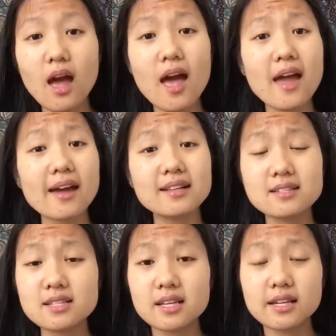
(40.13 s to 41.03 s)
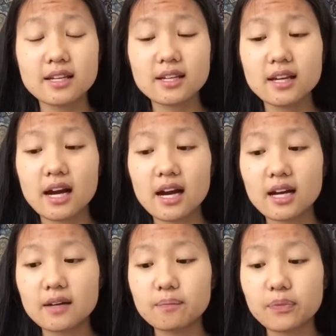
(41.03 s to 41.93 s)
And
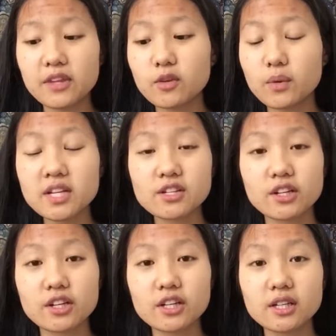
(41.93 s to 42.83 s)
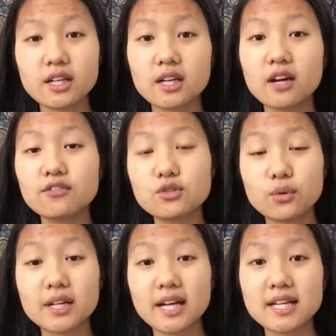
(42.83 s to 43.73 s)
um, in the winter of
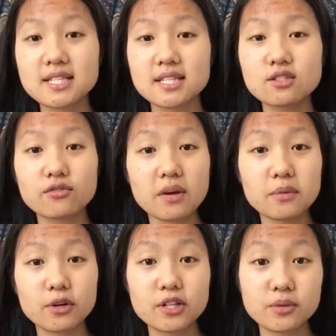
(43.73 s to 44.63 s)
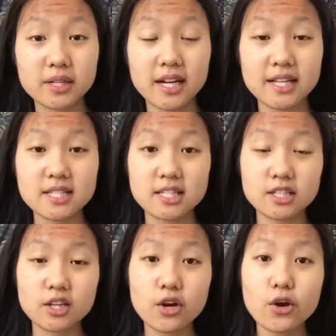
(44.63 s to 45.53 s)
2019, so February
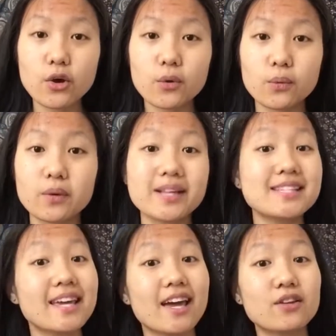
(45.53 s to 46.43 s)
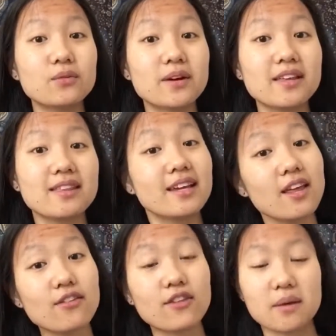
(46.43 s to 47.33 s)
2019, we went again with
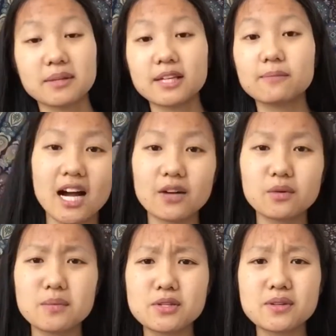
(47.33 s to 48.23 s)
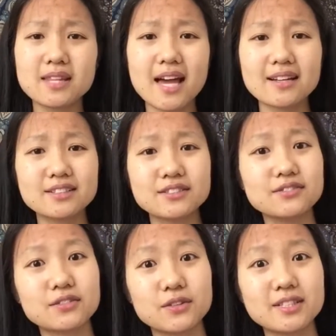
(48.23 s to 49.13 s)
another family. I will be doing that
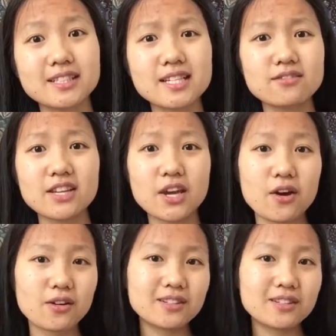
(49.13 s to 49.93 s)
for today's video.